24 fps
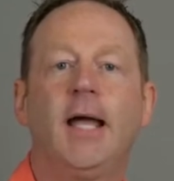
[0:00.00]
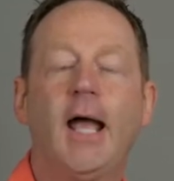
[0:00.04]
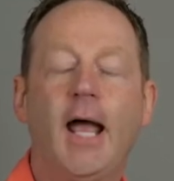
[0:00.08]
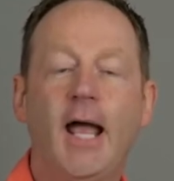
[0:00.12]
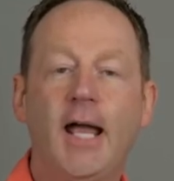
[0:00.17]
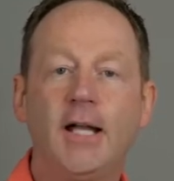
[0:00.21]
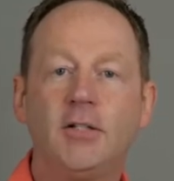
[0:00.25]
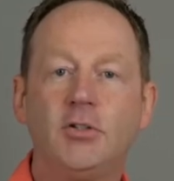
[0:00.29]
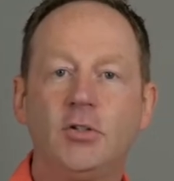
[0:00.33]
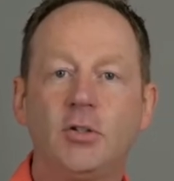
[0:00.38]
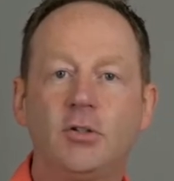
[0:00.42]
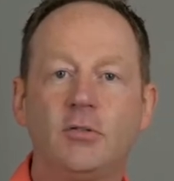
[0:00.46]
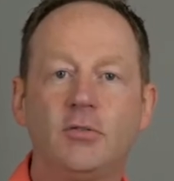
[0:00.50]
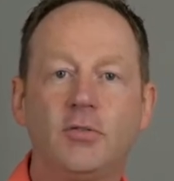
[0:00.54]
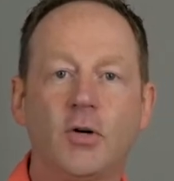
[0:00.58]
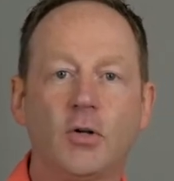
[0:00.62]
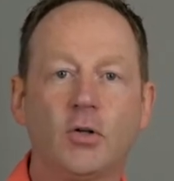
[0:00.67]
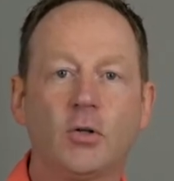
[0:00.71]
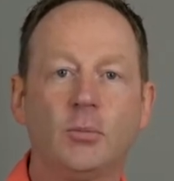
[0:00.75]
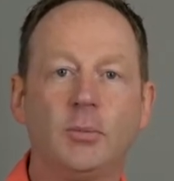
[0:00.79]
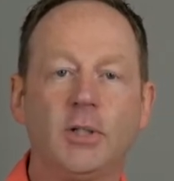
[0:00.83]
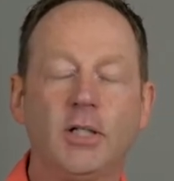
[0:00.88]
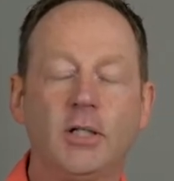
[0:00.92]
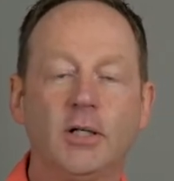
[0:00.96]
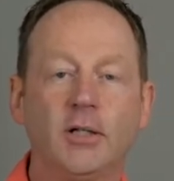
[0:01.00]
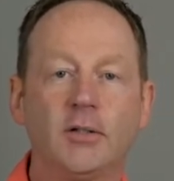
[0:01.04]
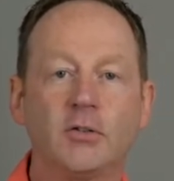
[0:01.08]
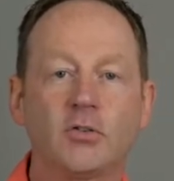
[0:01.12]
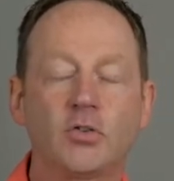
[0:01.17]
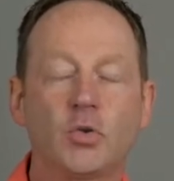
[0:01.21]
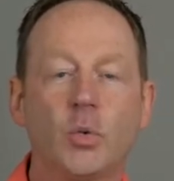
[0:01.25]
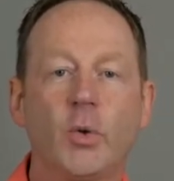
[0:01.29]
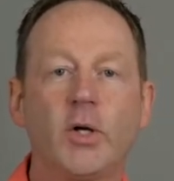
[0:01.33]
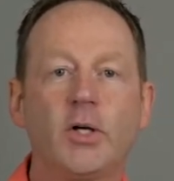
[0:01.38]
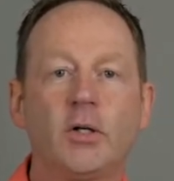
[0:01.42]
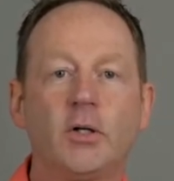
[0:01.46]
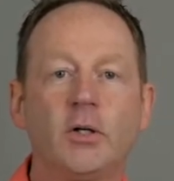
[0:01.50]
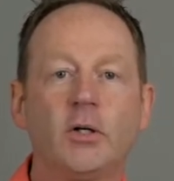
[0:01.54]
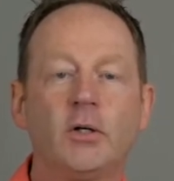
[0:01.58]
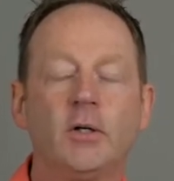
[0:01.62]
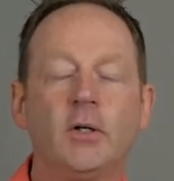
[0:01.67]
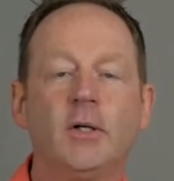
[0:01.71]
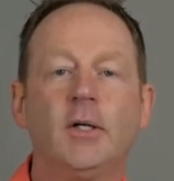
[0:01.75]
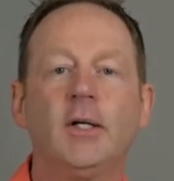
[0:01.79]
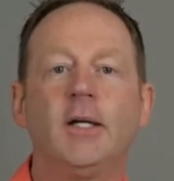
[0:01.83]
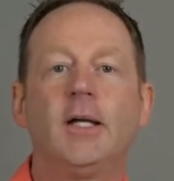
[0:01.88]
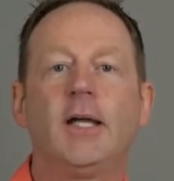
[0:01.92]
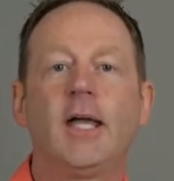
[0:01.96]
And you can follow me on
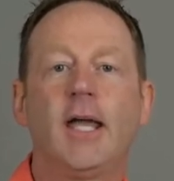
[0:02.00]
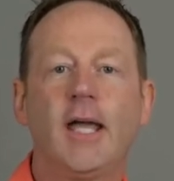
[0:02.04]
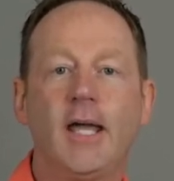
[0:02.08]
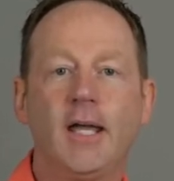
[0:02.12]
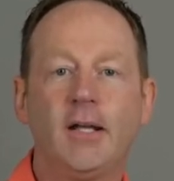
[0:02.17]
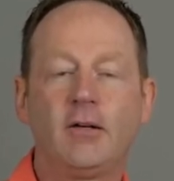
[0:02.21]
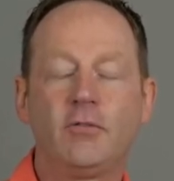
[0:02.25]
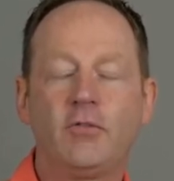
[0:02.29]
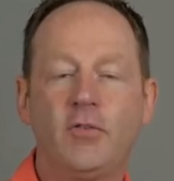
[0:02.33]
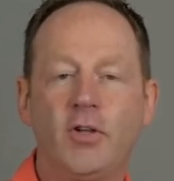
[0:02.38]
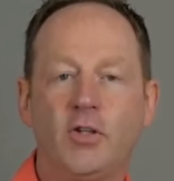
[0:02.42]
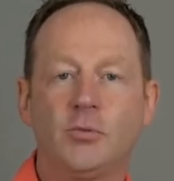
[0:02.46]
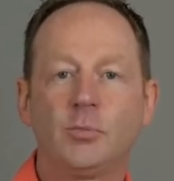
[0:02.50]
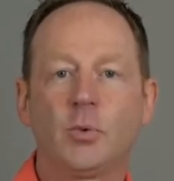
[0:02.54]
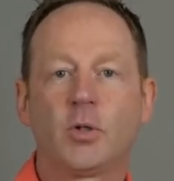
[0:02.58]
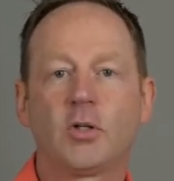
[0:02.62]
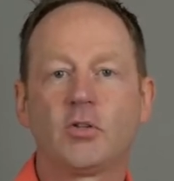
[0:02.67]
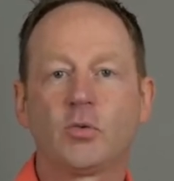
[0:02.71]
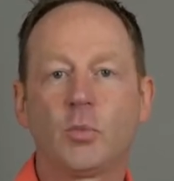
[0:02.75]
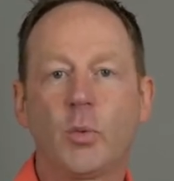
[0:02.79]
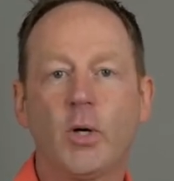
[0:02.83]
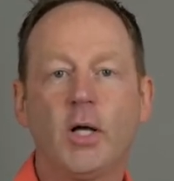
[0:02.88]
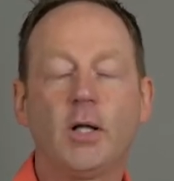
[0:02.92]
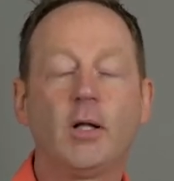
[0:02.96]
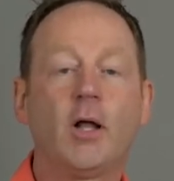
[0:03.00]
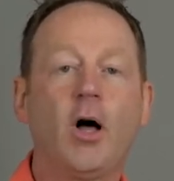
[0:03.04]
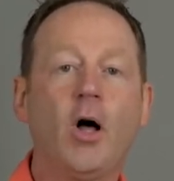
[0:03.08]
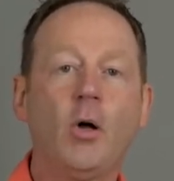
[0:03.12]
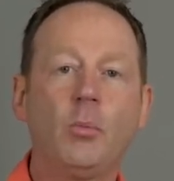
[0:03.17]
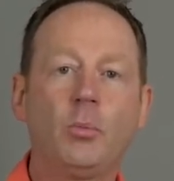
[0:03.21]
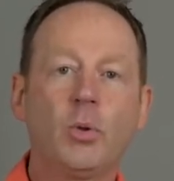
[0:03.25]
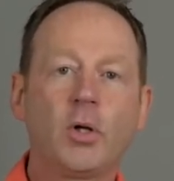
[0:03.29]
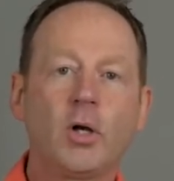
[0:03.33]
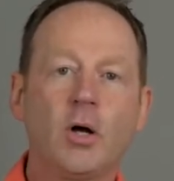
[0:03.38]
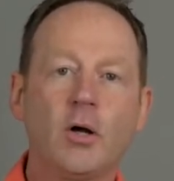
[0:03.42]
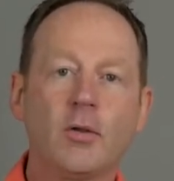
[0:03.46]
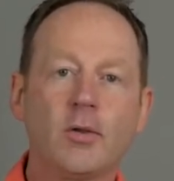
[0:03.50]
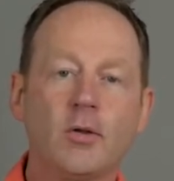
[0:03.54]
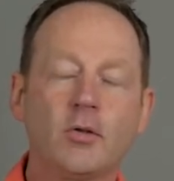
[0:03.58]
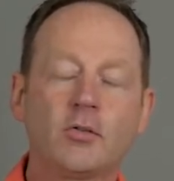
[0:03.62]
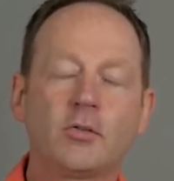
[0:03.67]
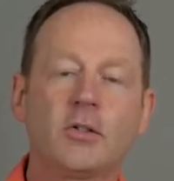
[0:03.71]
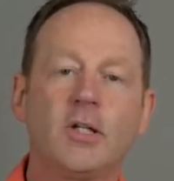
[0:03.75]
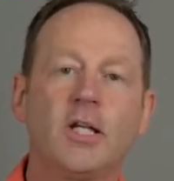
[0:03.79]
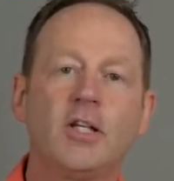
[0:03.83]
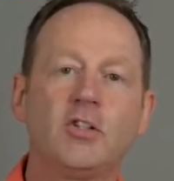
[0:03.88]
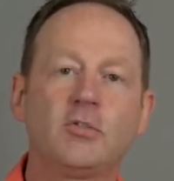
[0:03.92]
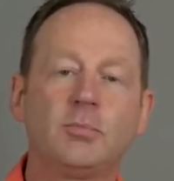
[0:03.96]
Twitter and Facebook as well. I'll put all
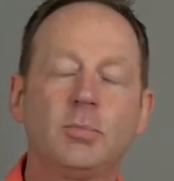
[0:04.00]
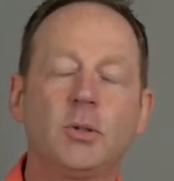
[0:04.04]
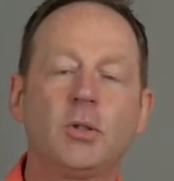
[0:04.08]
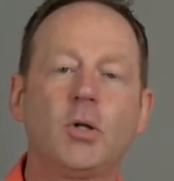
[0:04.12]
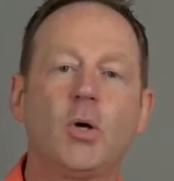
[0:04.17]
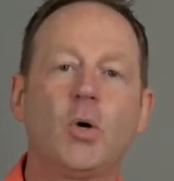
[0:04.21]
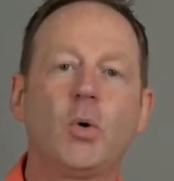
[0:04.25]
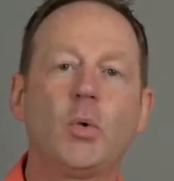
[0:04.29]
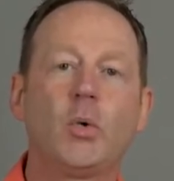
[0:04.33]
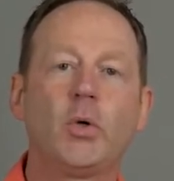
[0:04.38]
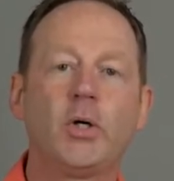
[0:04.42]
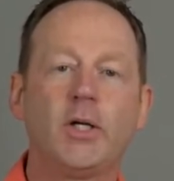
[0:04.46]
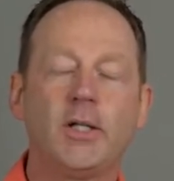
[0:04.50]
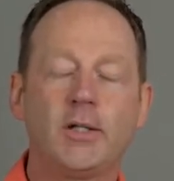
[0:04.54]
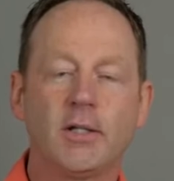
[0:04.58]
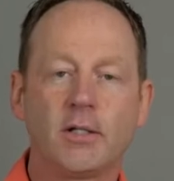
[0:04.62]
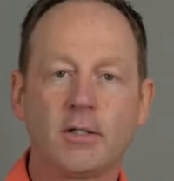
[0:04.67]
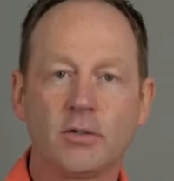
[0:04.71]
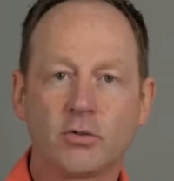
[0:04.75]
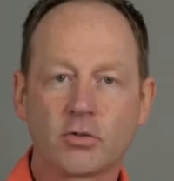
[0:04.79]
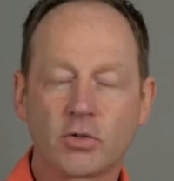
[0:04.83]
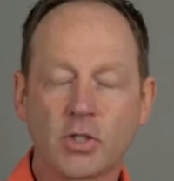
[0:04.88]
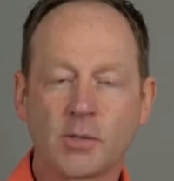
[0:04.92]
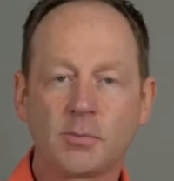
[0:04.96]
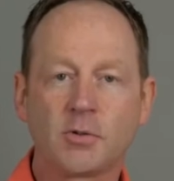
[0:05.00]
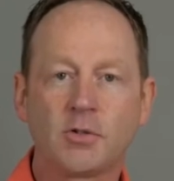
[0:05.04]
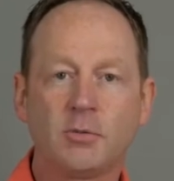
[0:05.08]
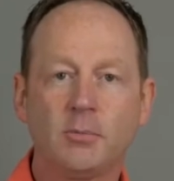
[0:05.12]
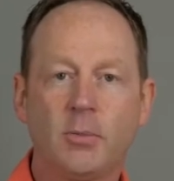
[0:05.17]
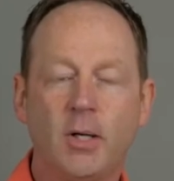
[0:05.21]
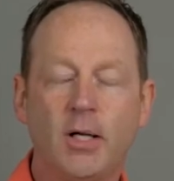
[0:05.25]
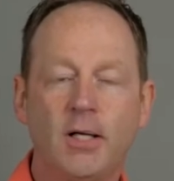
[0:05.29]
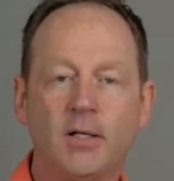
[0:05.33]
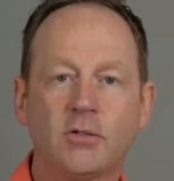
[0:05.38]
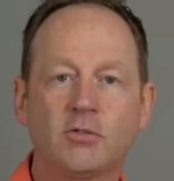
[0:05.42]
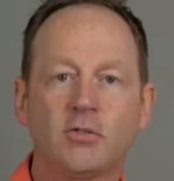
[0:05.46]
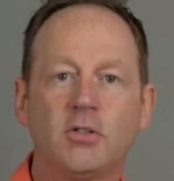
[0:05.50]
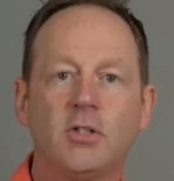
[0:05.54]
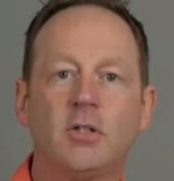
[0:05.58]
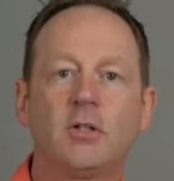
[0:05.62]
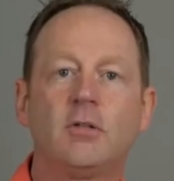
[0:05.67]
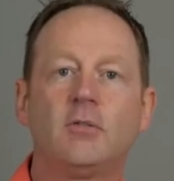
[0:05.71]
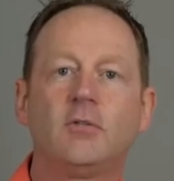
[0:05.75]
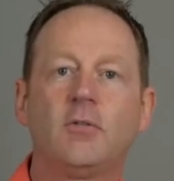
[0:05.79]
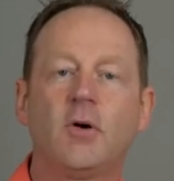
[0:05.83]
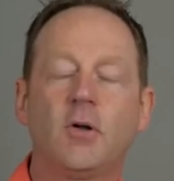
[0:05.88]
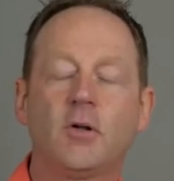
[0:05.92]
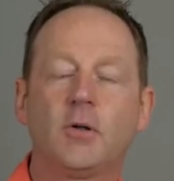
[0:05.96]
those links below in the description box, and you
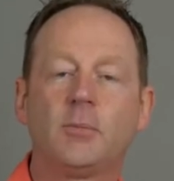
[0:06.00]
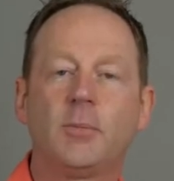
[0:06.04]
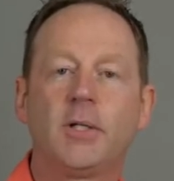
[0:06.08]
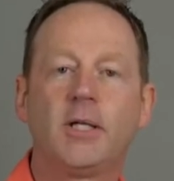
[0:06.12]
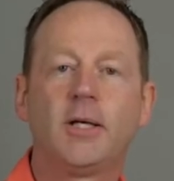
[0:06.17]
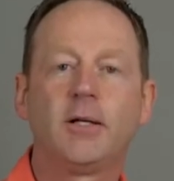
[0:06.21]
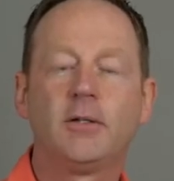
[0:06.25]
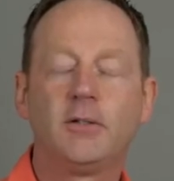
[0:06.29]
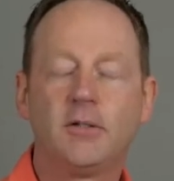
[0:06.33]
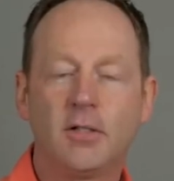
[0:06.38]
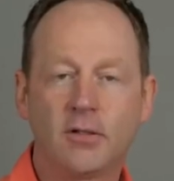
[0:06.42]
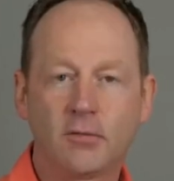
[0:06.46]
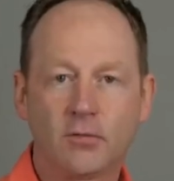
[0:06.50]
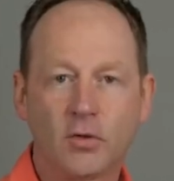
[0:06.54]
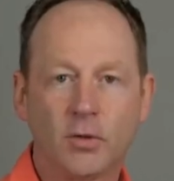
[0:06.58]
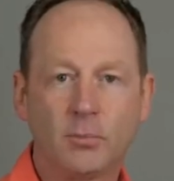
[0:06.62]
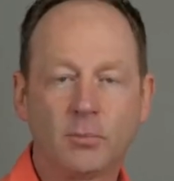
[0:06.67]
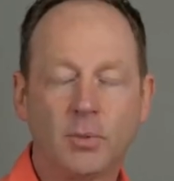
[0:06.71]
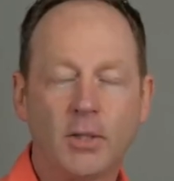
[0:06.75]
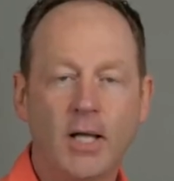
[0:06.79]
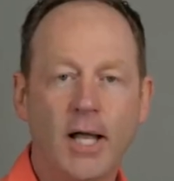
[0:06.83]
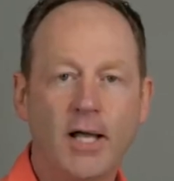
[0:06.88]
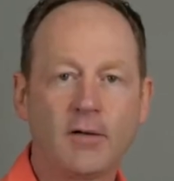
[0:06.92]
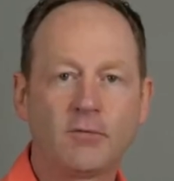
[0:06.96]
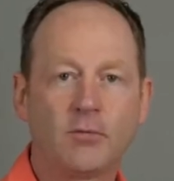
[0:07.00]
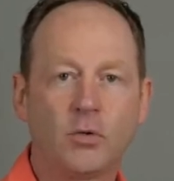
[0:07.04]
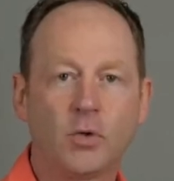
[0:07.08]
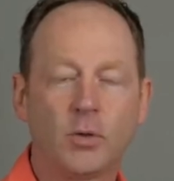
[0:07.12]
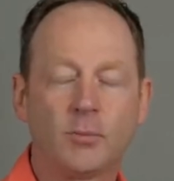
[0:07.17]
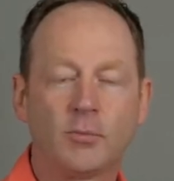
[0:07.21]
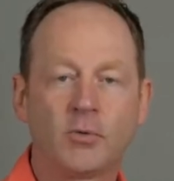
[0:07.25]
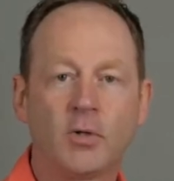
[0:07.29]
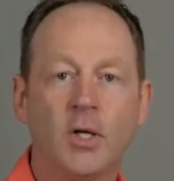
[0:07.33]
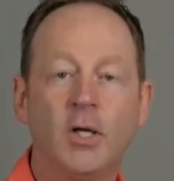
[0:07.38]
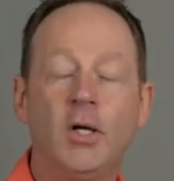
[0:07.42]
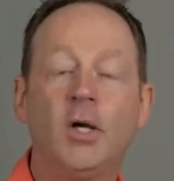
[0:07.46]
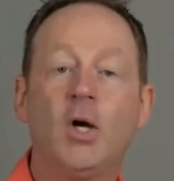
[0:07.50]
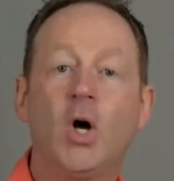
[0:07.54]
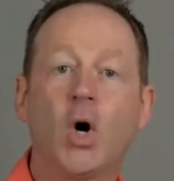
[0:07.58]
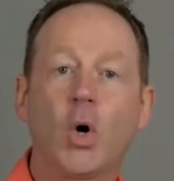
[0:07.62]
can follow me on different platforms.